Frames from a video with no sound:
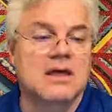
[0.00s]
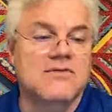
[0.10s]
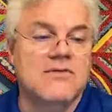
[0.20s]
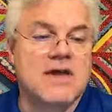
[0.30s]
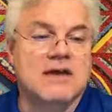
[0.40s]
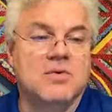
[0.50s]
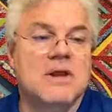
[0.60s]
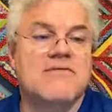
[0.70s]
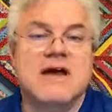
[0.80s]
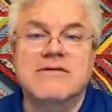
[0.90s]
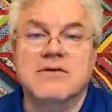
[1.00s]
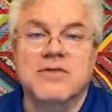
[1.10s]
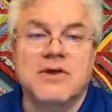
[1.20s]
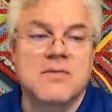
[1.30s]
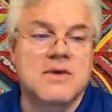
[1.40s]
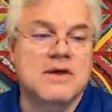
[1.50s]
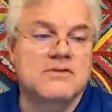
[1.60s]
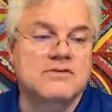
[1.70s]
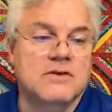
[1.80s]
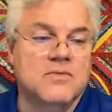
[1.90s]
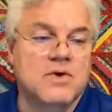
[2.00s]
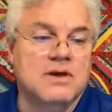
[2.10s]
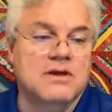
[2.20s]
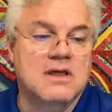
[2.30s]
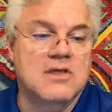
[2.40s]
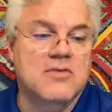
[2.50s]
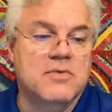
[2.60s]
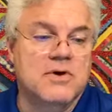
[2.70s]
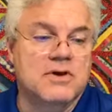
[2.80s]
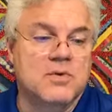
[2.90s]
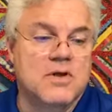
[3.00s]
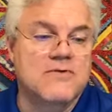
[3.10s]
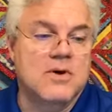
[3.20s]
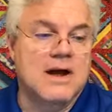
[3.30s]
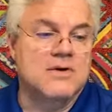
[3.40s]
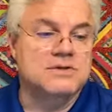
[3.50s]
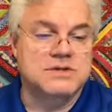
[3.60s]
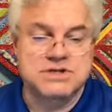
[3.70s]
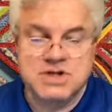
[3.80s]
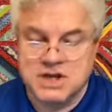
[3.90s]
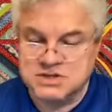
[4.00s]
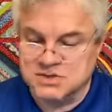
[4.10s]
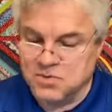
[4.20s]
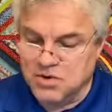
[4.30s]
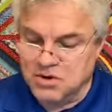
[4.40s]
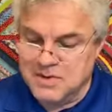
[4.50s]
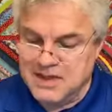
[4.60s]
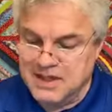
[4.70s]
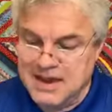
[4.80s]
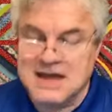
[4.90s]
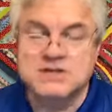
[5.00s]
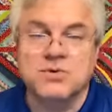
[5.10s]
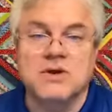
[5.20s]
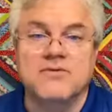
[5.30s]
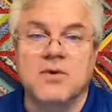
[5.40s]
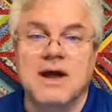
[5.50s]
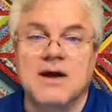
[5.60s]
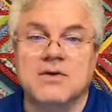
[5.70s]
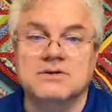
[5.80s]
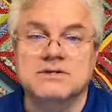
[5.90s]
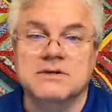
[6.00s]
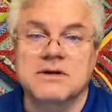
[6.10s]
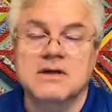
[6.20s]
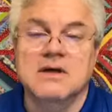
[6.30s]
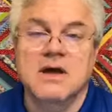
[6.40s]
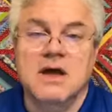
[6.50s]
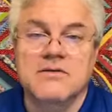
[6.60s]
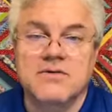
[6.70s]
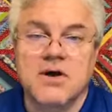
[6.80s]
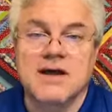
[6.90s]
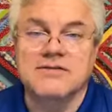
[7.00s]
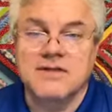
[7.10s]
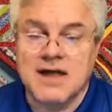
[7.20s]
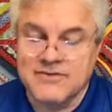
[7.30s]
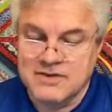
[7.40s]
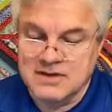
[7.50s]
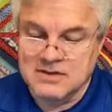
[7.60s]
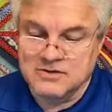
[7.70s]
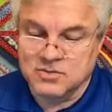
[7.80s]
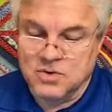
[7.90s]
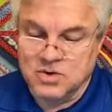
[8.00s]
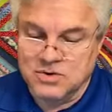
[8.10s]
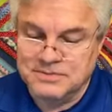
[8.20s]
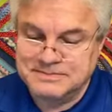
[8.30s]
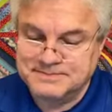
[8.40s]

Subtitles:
If you've got 25 or 30 minutes, then we'll continue the book, 24 Hours That Changed the World, about the last 24 hours of Christ's life in this world.